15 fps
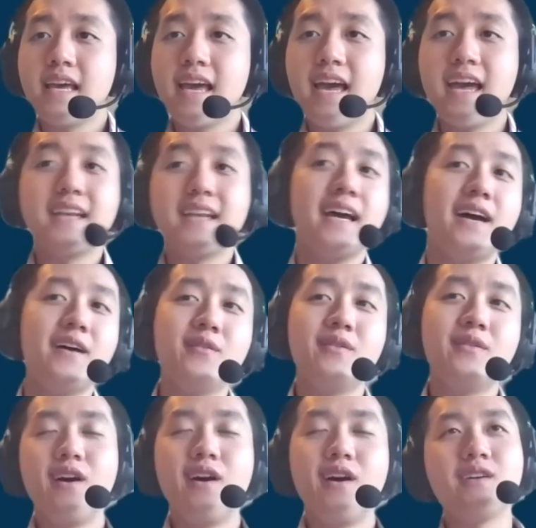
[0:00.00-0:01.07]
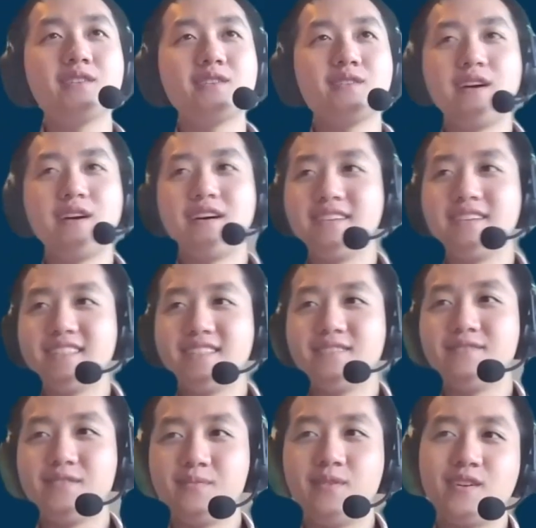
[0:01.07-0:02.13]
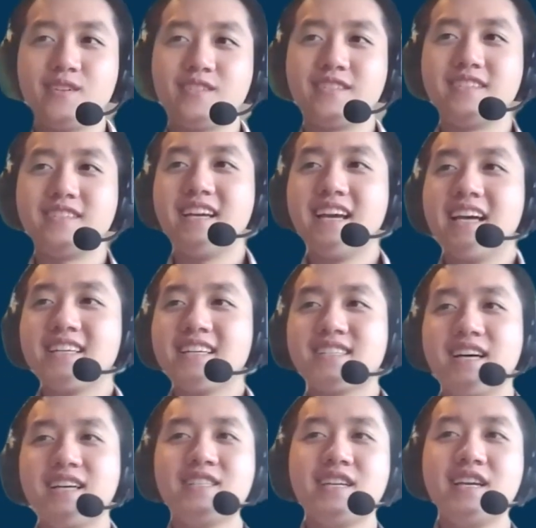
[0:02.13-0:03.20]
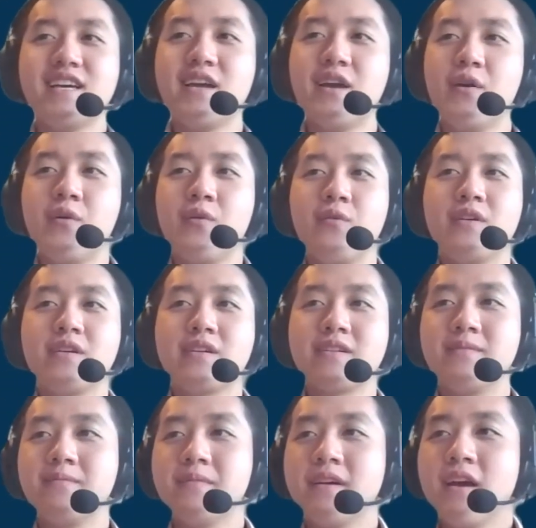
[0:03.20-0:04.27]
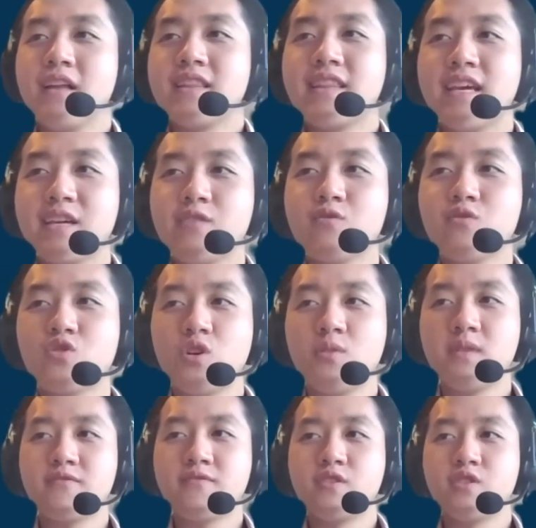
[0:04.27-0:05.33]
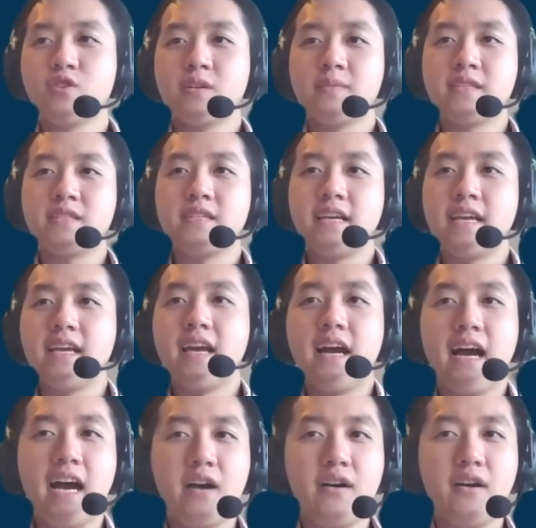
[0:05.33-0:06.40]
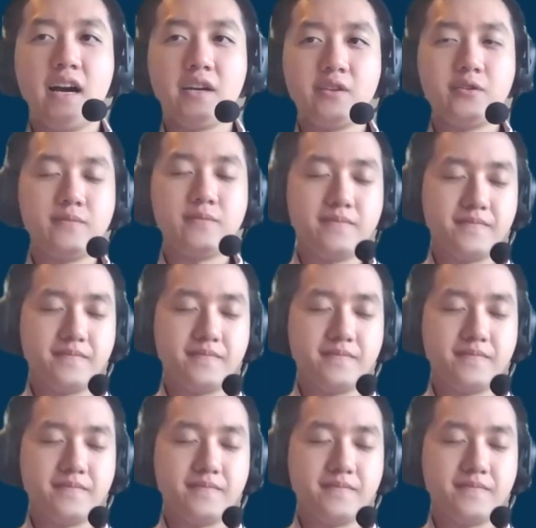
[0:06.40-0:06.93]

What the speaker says: And now, on to our interview portion. Sanjay, welcome. Thank you so much for joining me today. How are you?